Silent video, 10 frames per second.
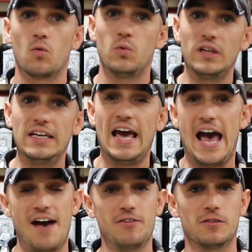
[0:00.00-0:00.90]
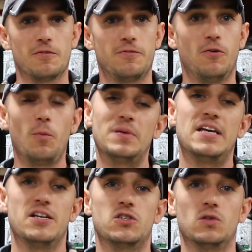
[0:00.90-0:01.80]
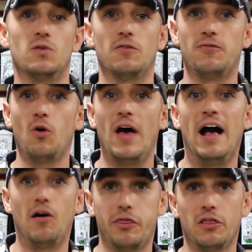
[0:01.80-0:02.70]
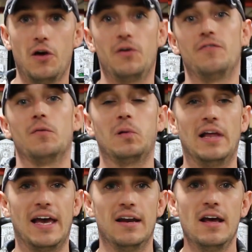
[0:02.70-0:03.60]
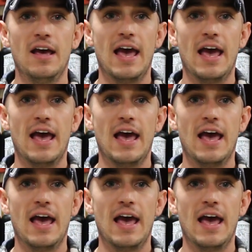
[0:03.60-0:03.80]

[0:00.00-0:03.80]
Really having the full potential, the full health load of the plant,